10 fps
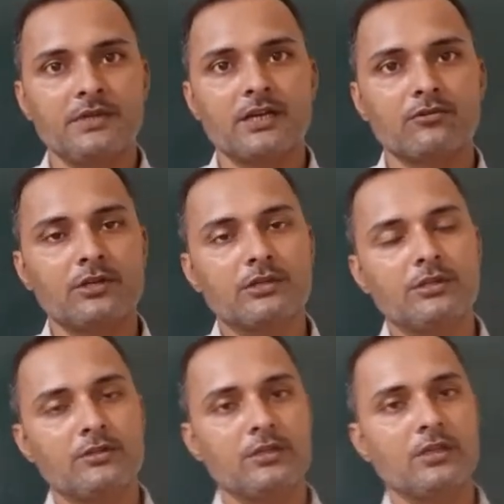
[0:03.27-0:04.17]
we are going
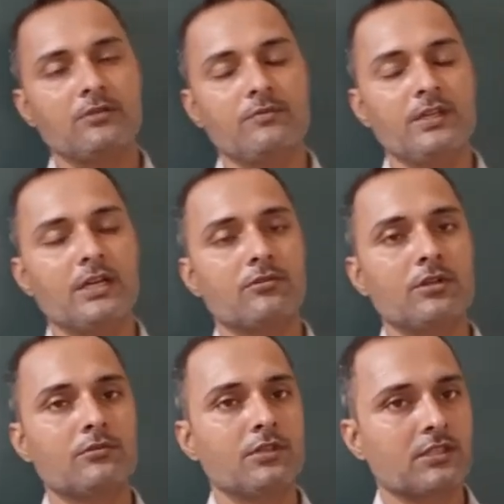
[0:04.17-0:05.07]

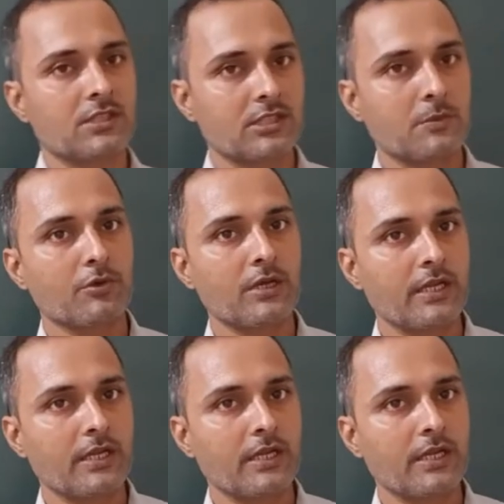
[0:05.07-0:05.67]
to discuss about